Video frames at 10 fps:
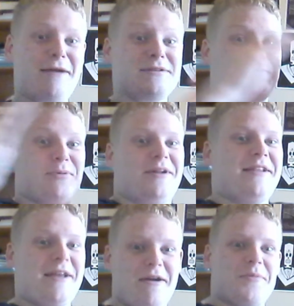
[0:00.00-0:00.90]
was born in
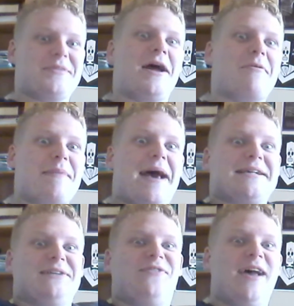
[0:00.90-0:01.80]
the era without
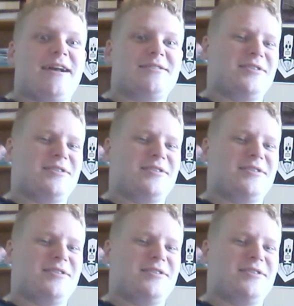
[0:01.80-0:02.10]
Mass Effect,